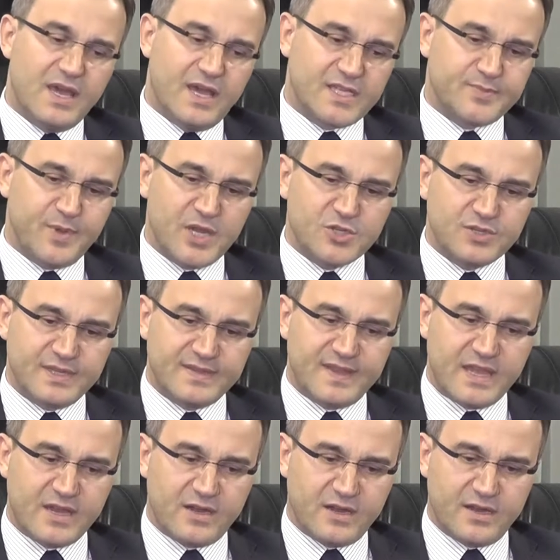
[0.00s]
Especially
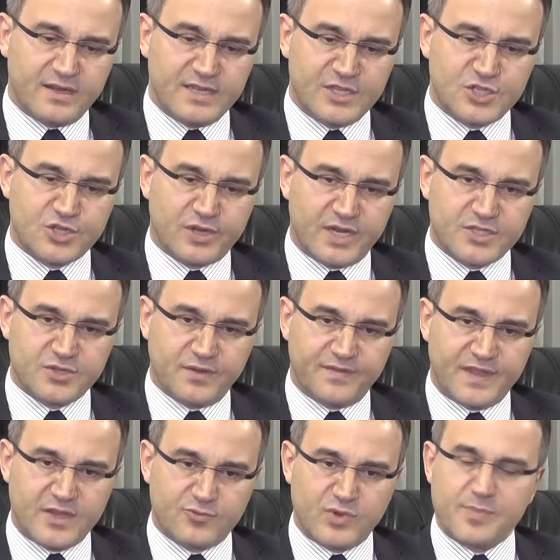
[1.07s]
they are in charge of
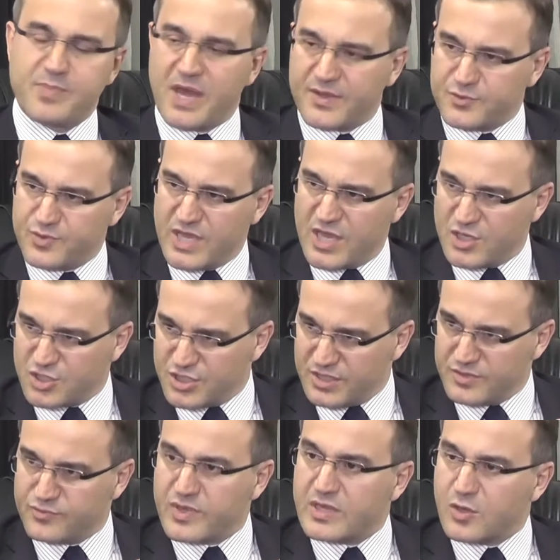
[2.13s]
the
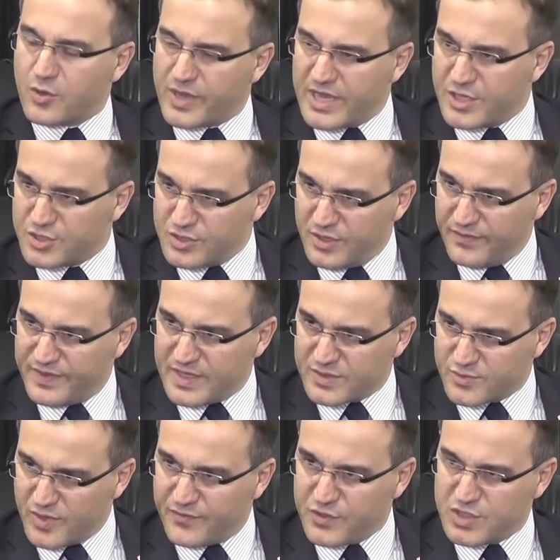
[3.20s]
repatriation, relocation of
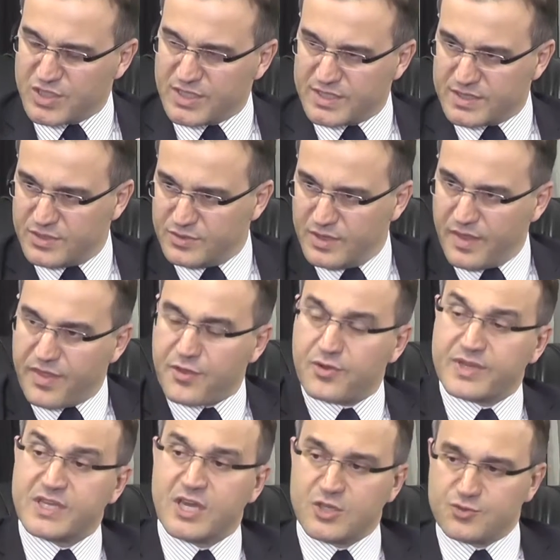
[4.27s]
these refugees to the
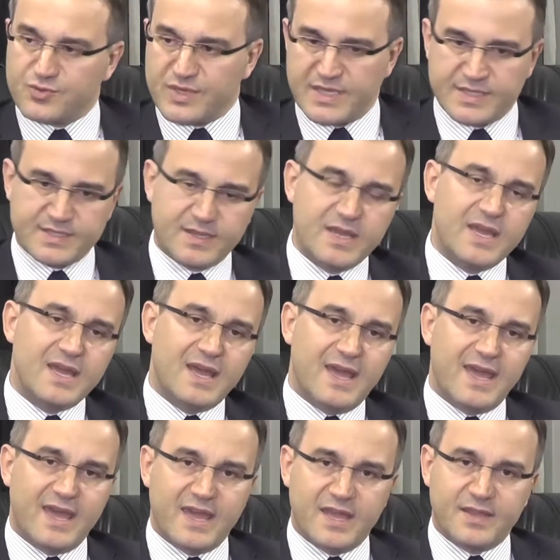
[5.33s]
third countries.
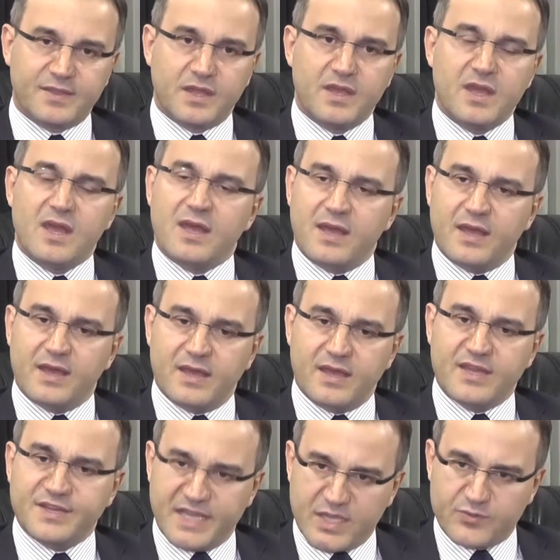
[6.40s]
And
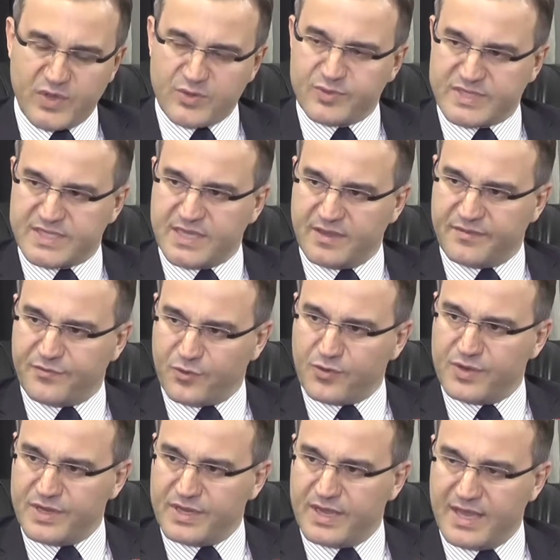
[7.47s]
indeed, we received
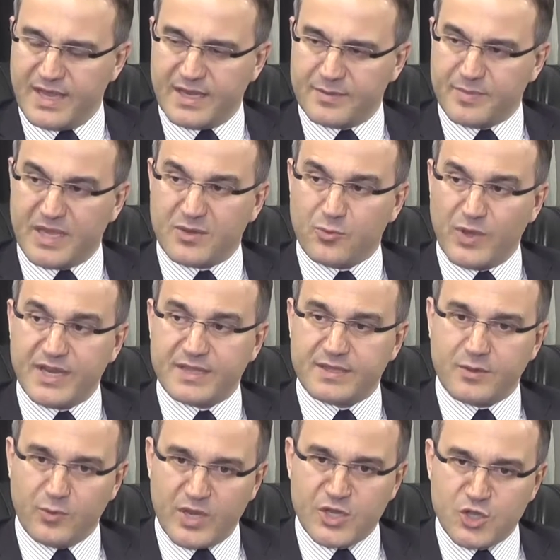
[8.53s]
foreign aid, but
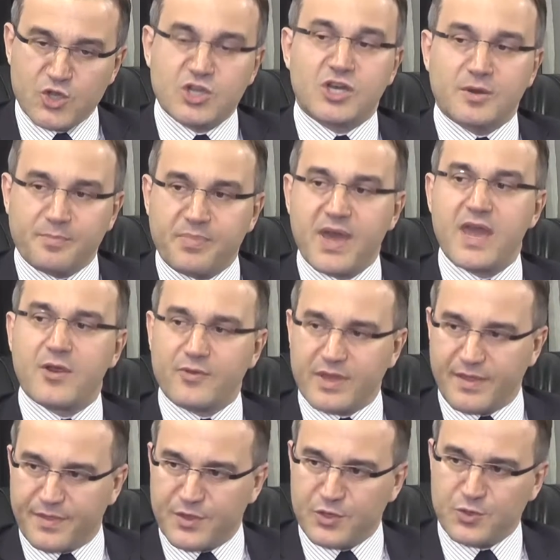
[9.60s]
when you compare
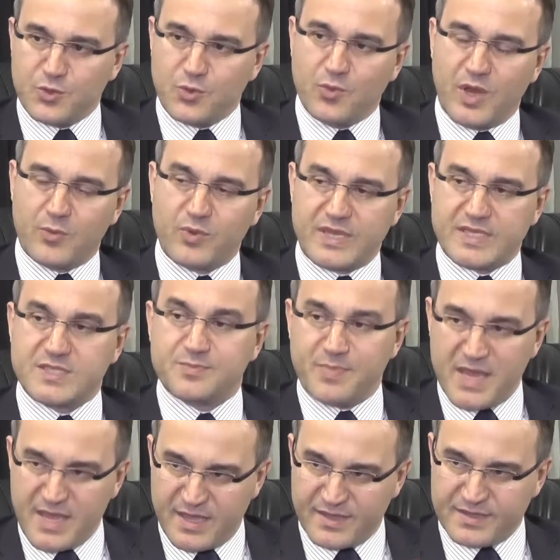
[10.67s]
it to what we
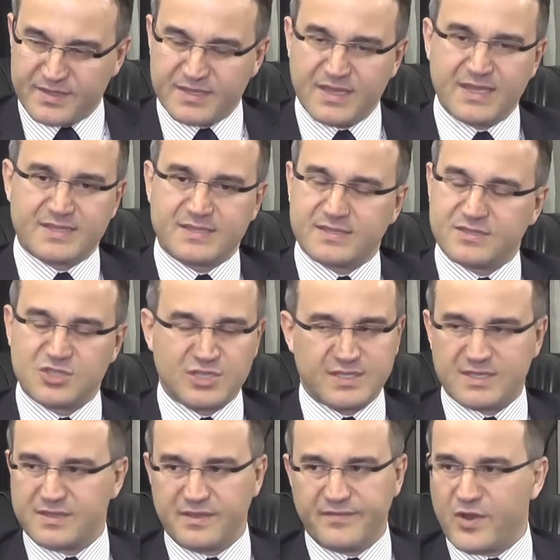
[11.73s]
spend, it's
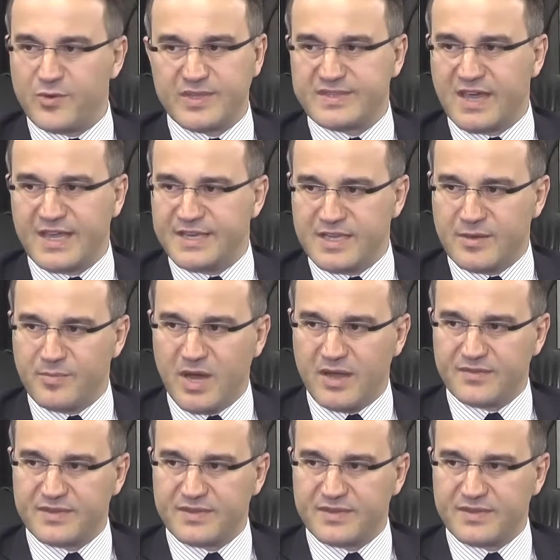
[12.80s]
just very tiny amount.